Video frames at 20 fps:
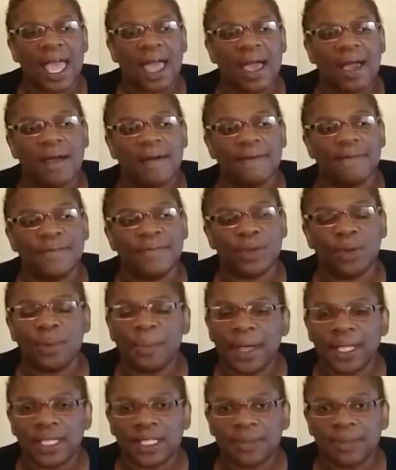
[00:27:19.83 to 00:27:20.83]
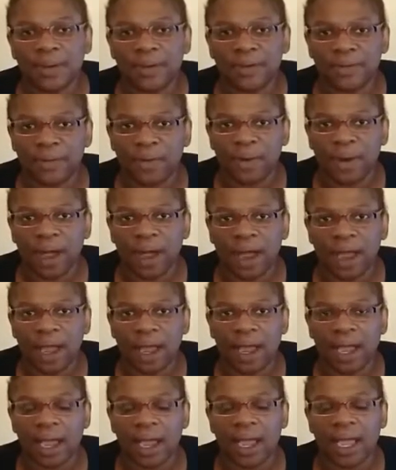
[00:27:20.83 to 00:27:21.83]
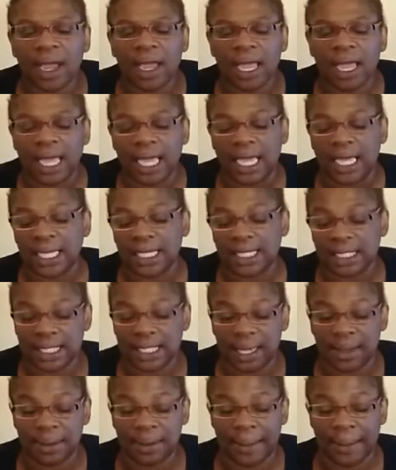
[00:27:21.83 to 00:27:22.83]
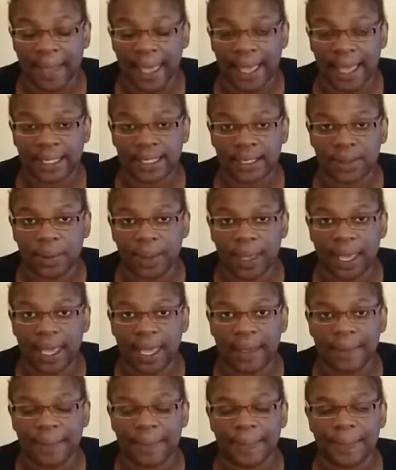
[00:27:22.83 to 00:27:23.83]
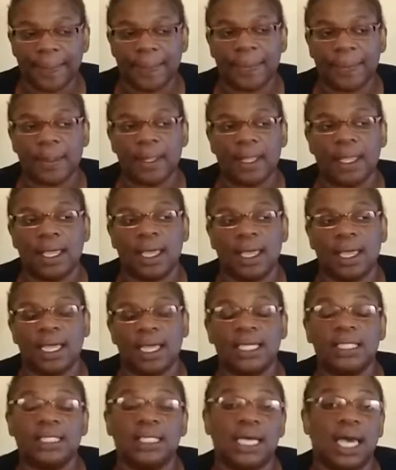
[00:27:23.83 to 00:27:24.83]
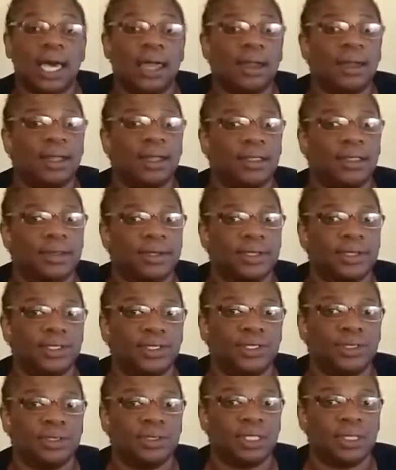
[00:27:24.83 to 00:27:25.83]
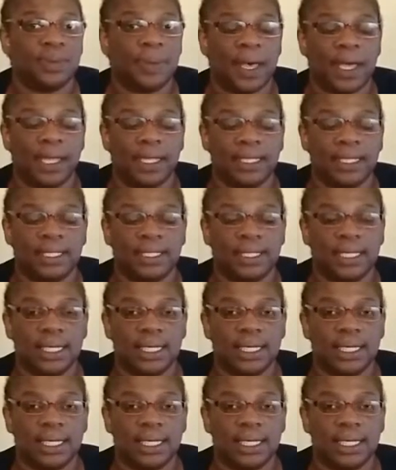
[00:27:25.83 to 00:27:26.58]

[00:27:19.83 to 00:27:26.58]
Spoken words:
A few months before his son passed away, he took out another insurance policy.